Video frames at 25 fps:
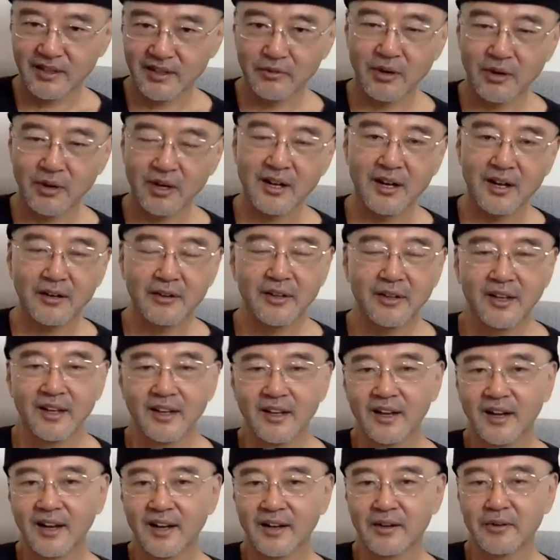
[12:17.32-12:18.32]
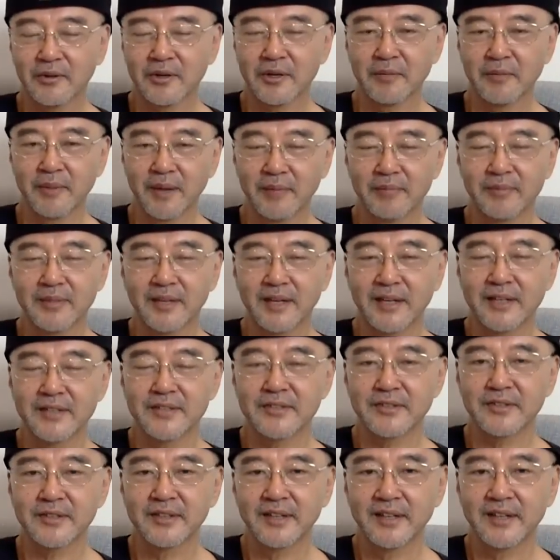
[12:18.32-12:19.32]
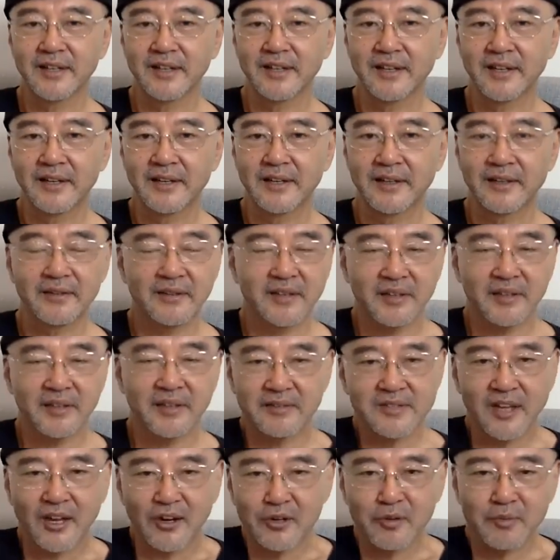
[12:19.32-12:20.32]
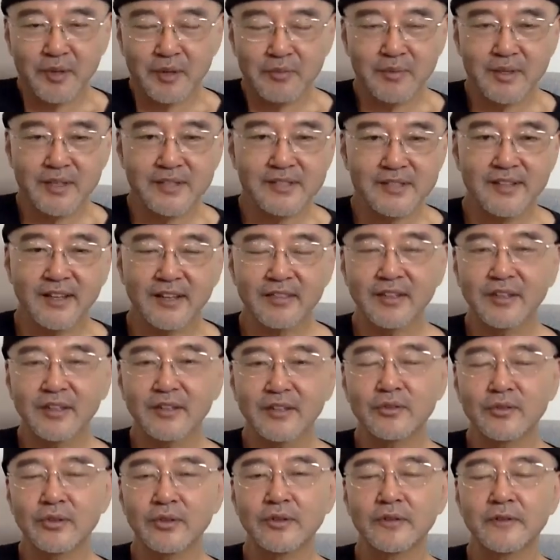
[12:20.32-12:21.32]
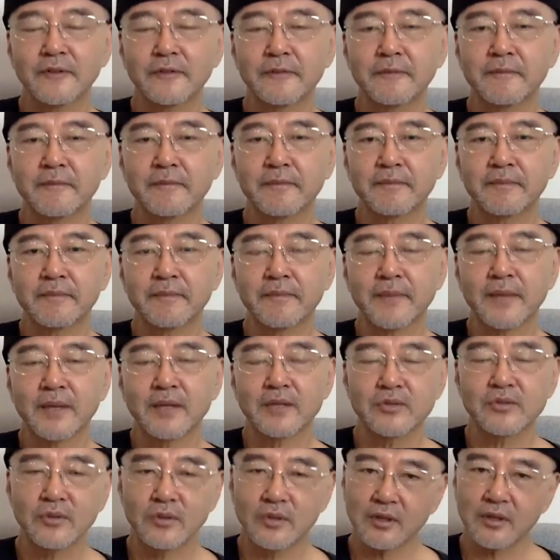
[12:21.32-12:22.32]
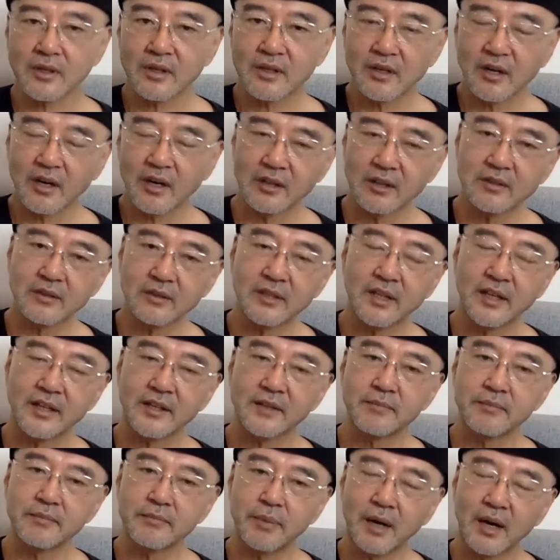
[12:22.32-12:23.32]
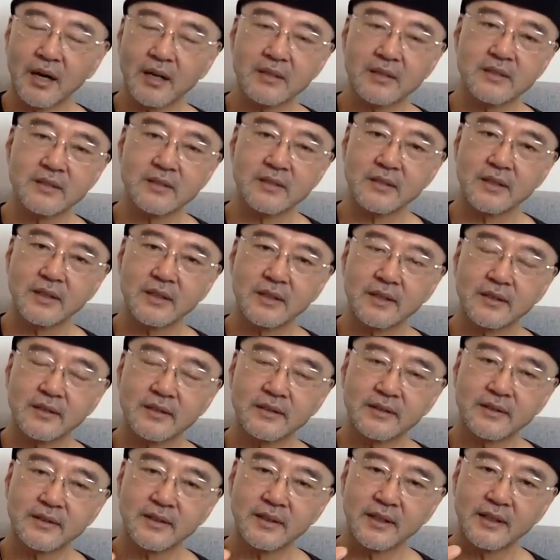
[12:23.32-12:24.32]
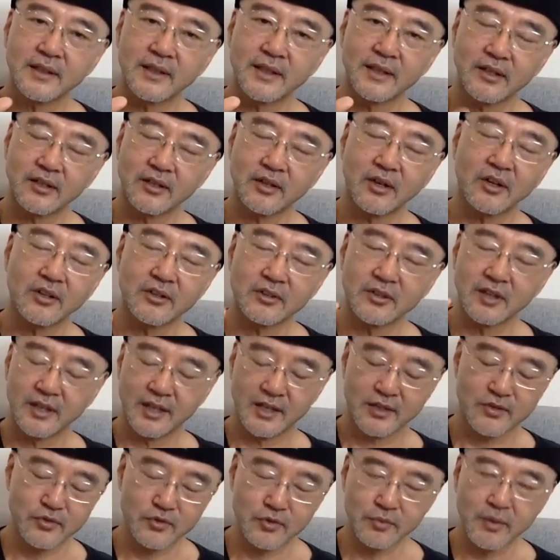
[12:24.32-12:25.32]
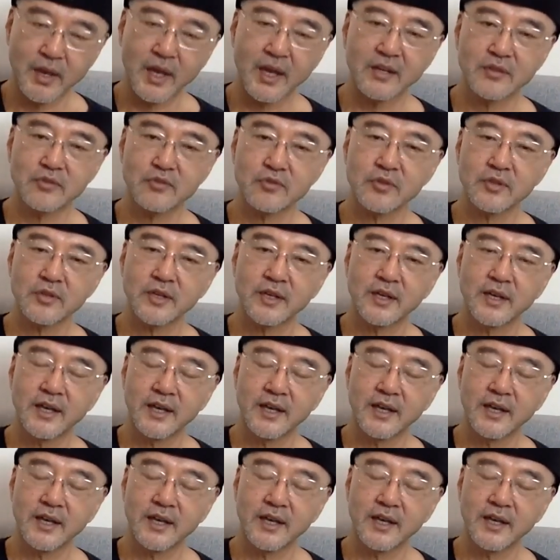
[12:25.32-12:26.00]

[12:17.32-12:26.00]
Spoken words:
walk out. I don't want to baptize you. The sacrament means nothing to you. So the content box and the content has to match.